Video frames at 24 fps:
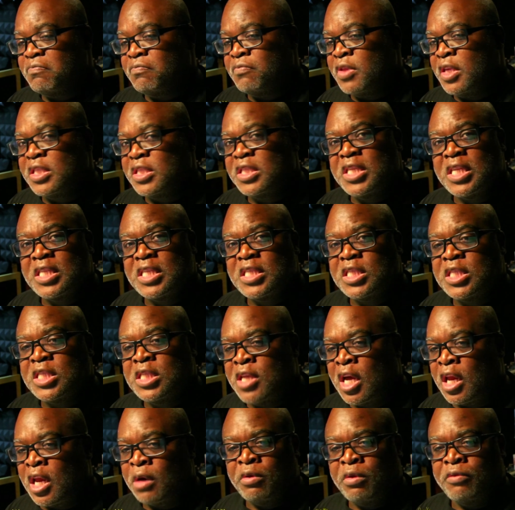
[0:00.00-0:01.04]
This is
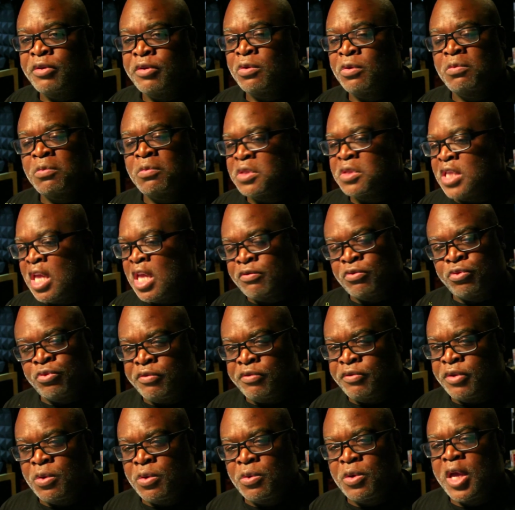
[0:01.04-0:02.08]
not a review, it's never a
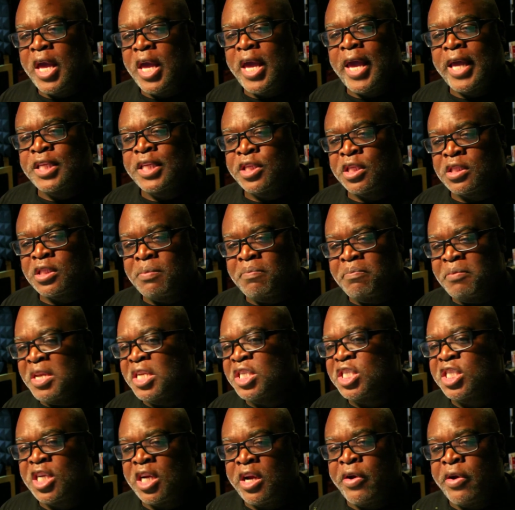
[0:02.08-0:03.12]
review, just me
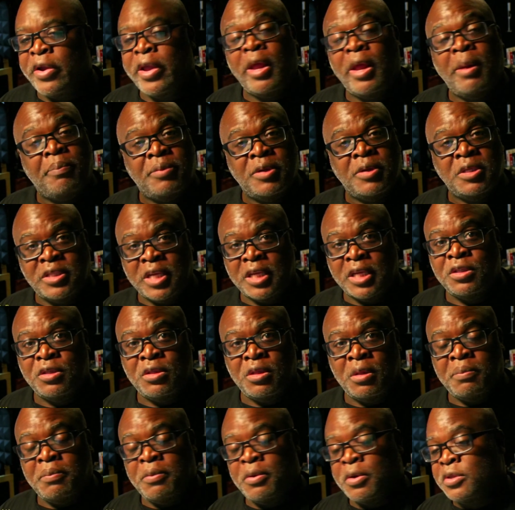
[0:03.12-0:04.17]
sharing and
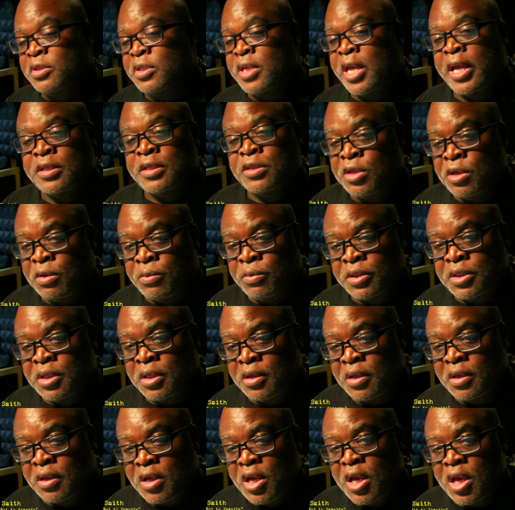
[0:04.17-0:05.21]
presenting the books as they're
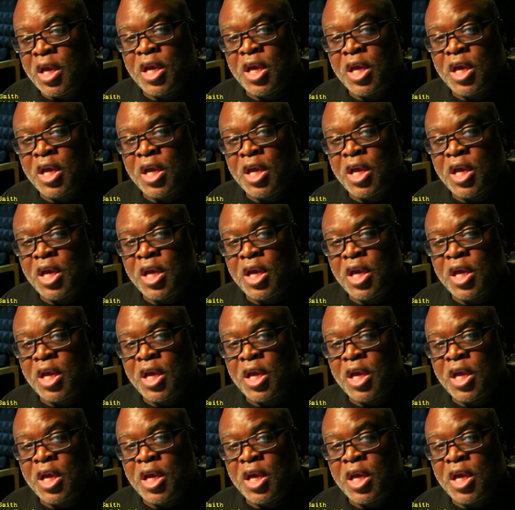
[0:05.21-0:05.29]
written.